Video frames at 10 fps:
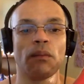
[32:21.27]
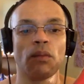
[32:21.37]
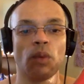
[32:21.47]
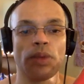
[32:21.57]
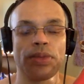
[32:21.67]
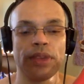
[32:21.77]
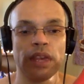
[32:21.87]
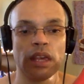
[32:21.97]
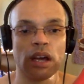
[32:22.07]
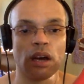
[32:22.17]
with
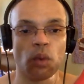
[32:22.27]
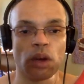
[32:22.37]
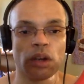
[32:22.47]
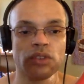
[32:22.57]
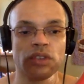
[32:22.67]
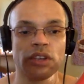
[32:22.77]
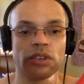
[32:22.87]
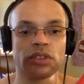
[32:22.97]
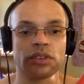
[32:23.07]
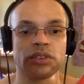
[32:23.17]
the words. Hear
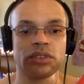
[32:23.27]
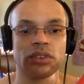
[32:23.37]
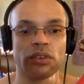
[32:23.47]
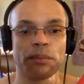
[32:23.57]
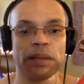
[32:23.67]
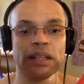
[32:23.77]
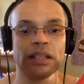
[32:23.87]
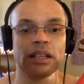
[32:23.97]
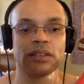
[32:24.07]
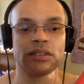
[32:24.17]
yourself
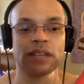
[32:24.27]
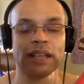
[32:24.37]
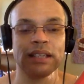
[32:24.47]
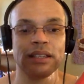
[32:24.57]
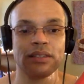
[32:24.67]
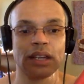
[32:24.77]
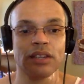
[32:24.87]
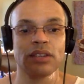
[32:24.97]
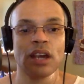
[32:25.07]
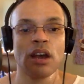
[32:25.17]
repeating and stating these things.